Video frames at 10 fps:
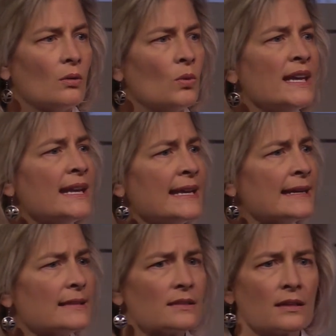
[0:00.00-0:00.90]
we
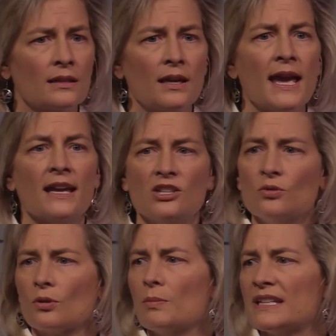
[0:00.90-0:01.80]
need it, and
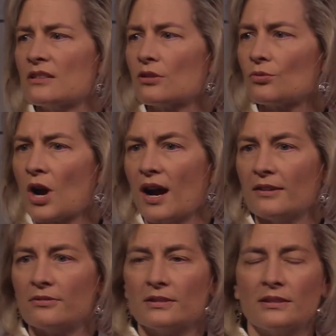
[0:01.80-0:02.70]
you are meant to thrive.